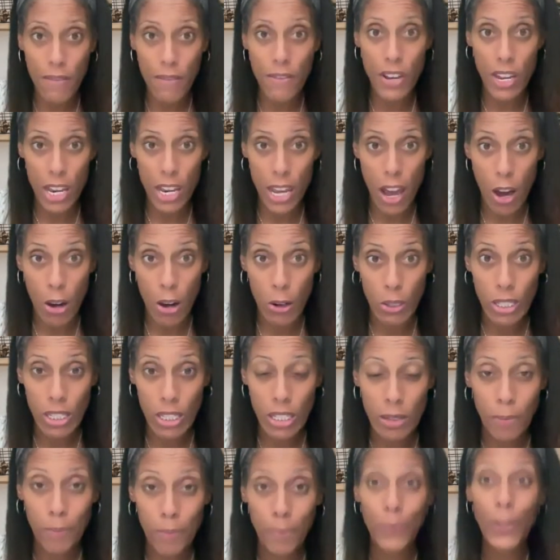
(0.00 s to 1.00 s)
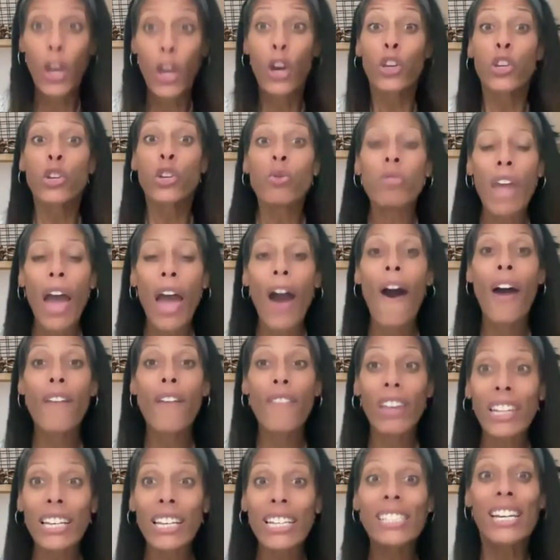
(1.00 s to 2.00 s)
videos, you now have
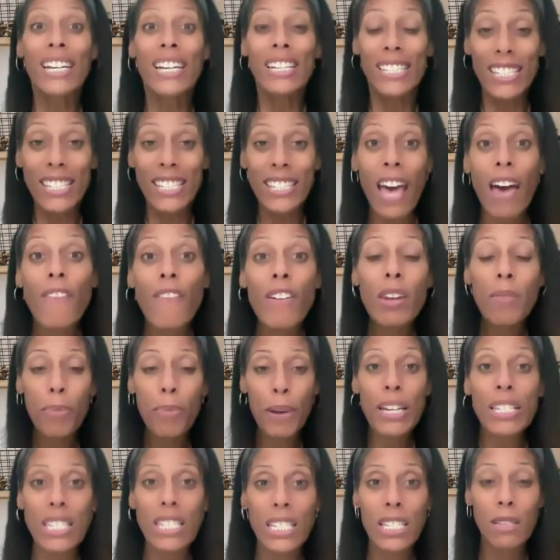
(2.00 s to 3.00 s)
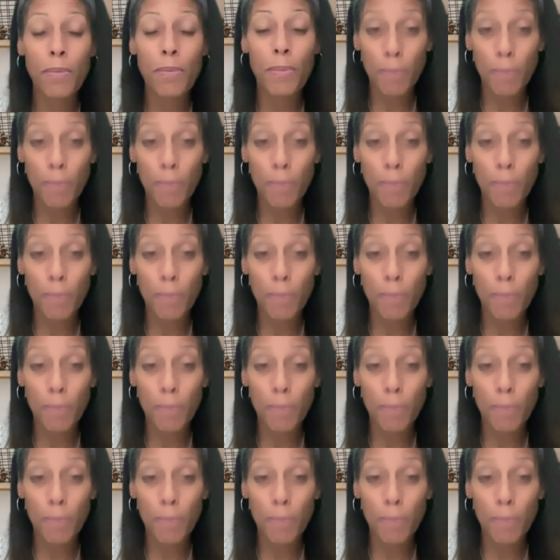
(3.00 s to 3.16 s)
at least 7 pieces